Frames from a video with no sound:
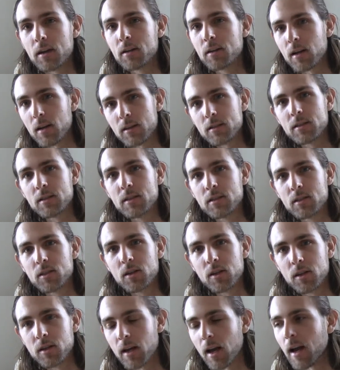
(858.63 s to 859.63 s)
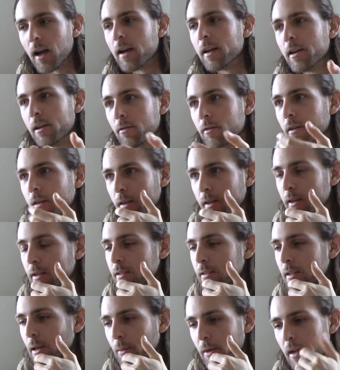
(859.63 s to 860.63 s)
Tanasi is a good guy. He really
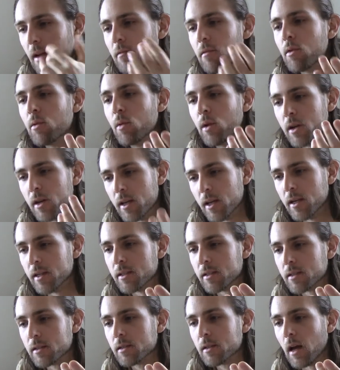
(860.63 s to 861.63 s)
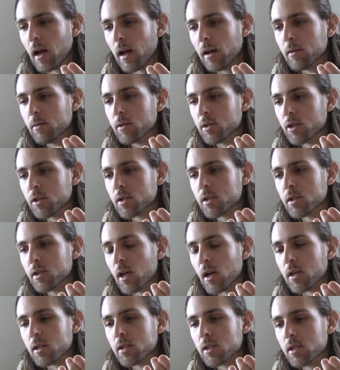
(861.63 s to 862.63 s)
is. I mean, everyone is. I was just
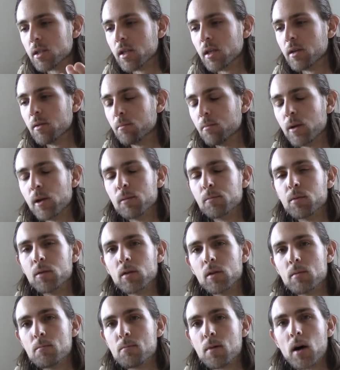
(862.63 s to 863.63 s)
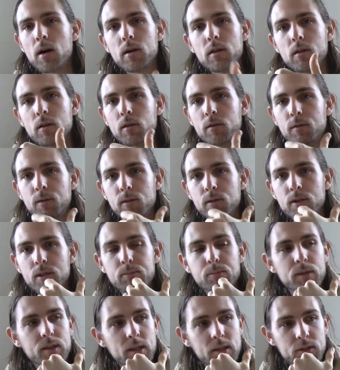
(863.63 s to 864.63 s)
not seeing people embody their
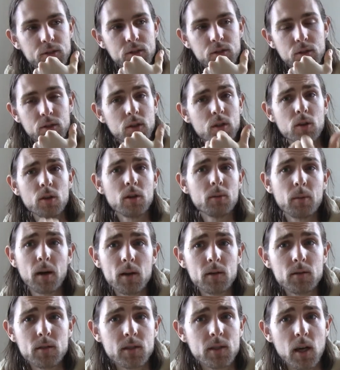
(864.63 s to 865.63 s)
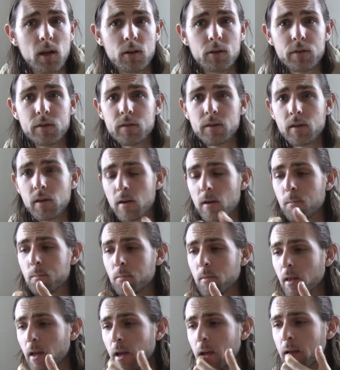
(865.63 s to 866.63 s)
fullest potential, including my own self.
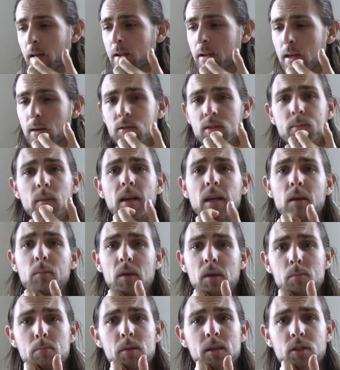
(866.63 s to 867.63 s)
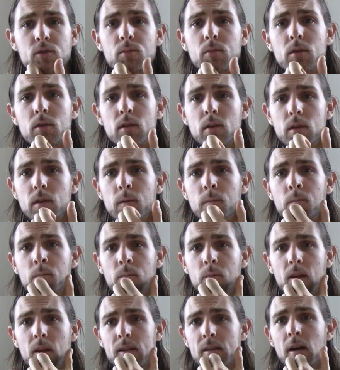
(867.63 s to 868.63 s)
And it was making me miserable
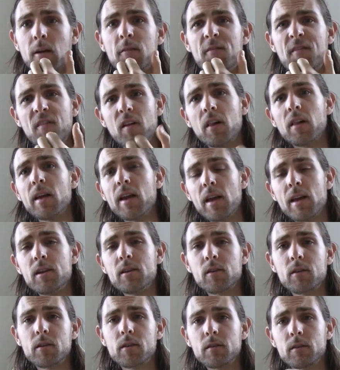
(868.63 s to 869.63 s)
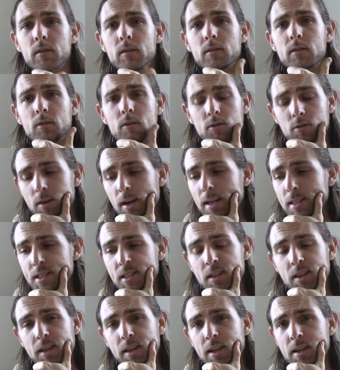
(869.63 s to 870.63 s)
because I felt hindered,
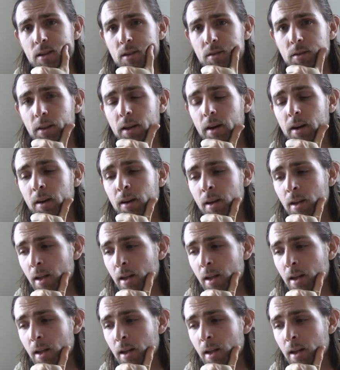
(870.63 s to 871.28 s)
drastically hindered there.